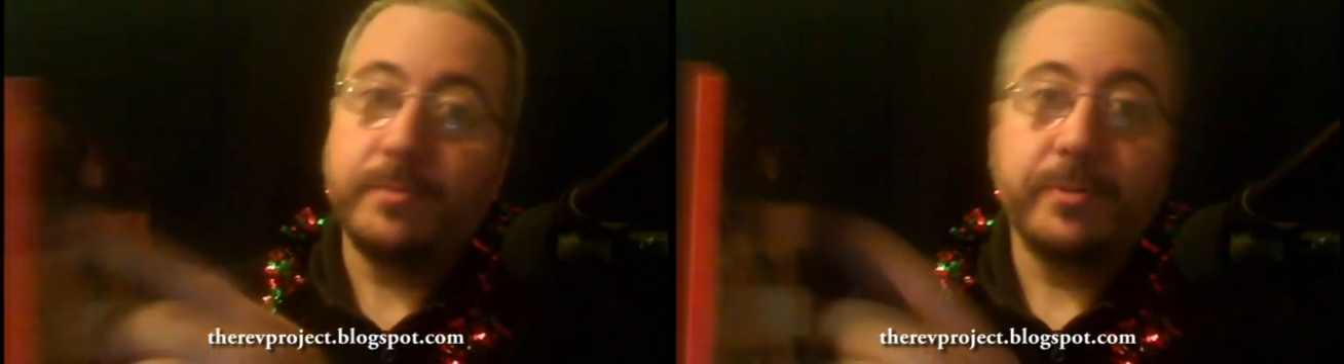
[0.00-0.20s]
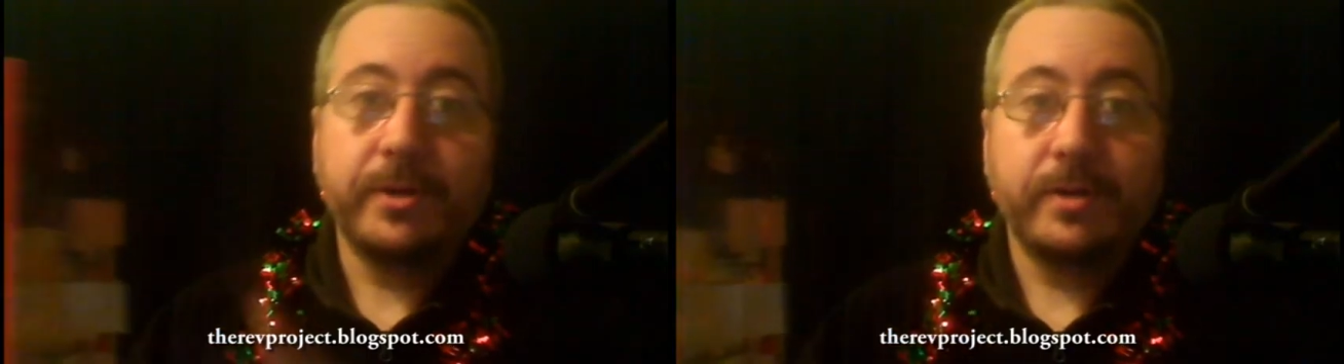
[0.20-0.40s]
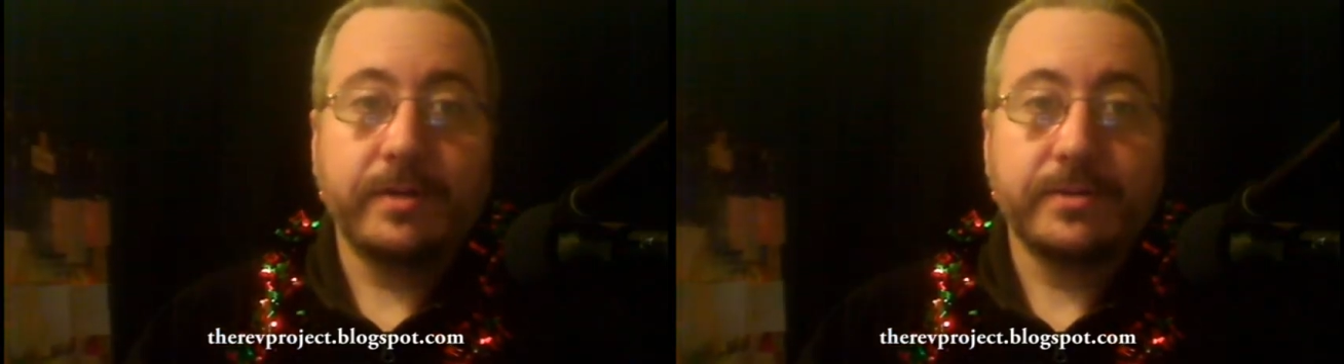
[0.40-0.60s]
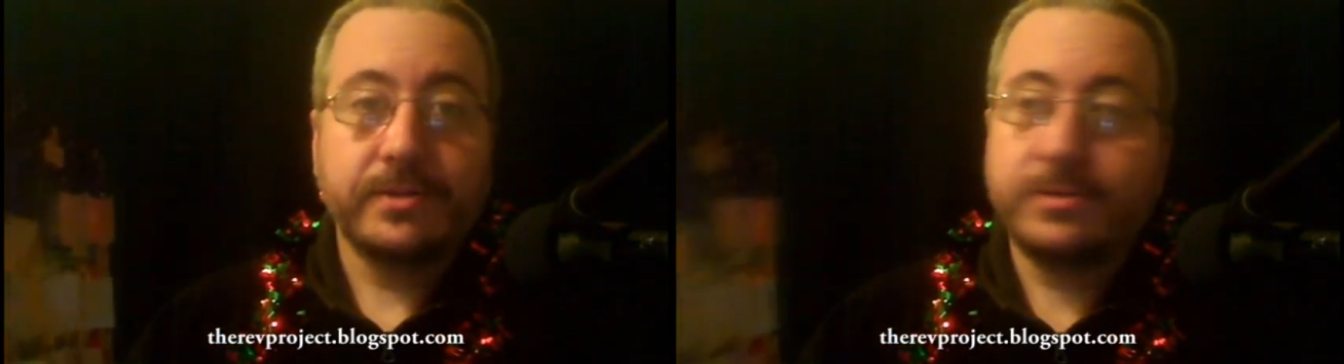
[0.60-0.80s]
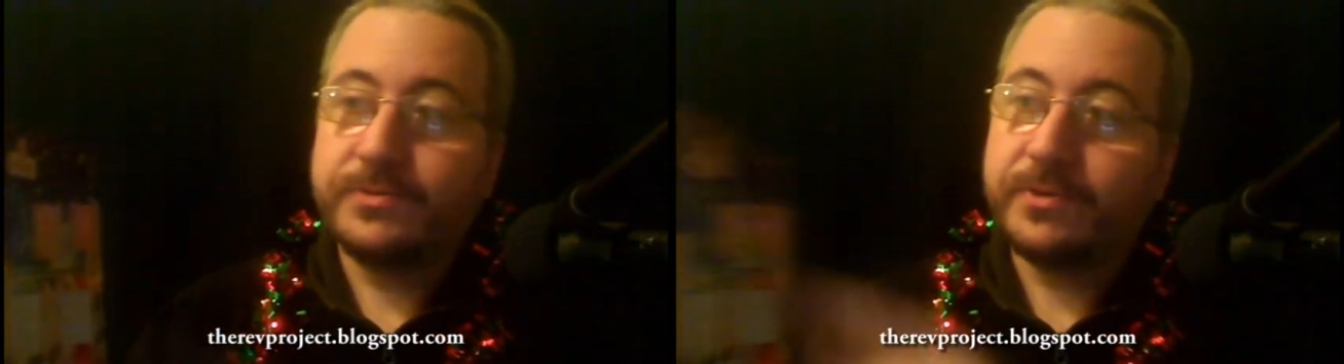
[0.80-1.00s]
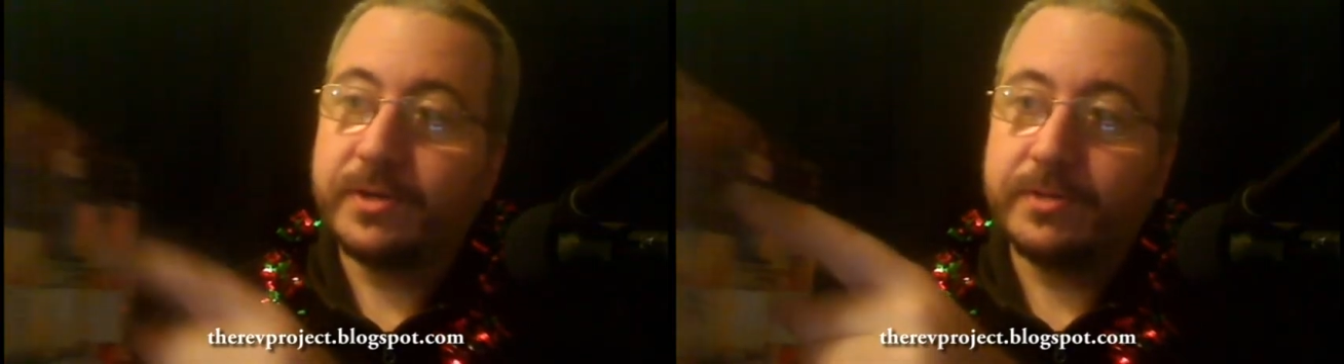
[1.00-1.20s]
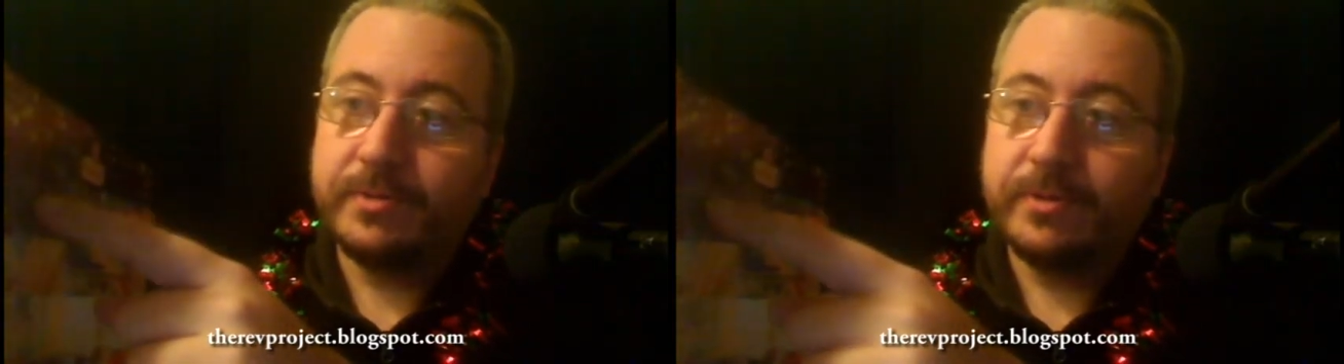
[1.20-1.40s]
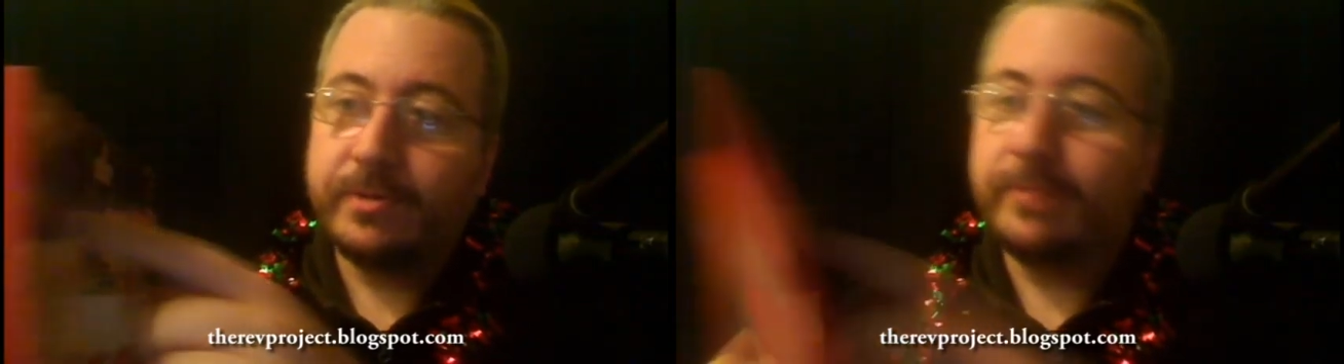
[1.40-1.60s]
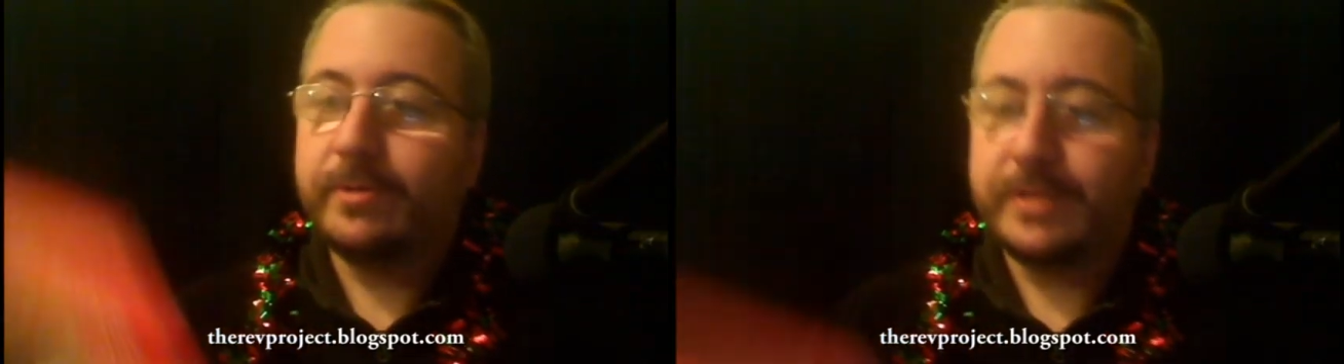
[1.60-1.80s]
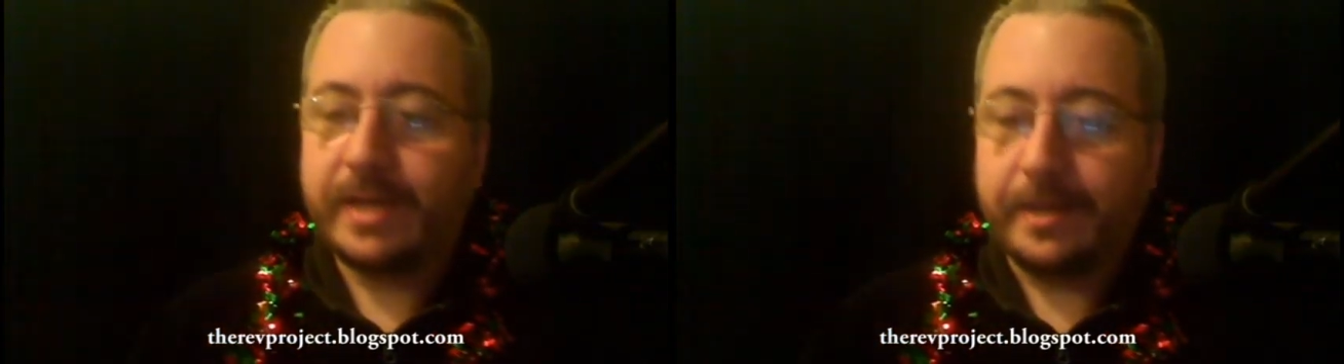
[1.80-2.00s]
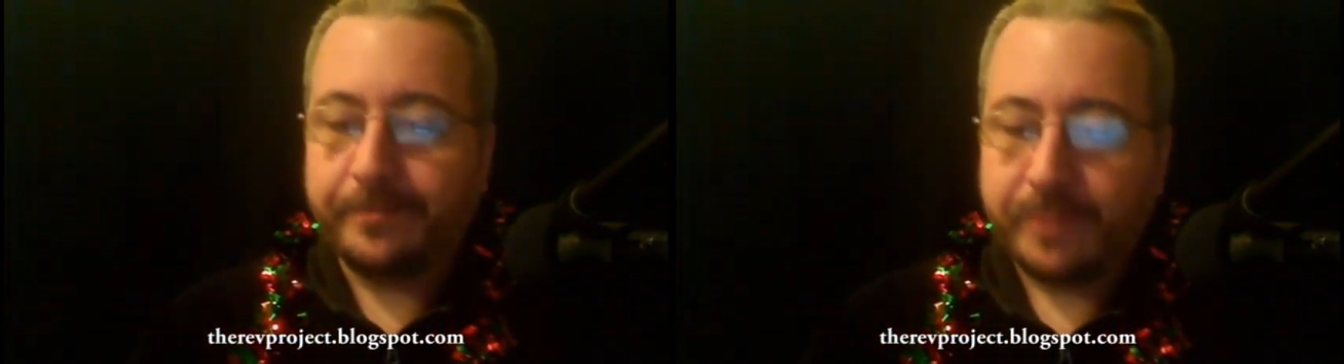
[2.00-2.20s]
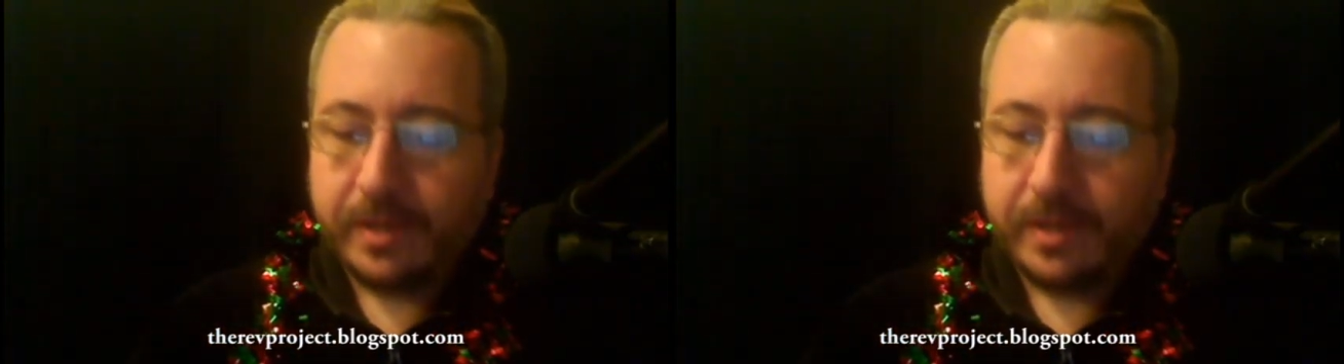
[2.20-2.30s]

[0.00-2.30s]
but we don't have to search for it because we know right where it's at.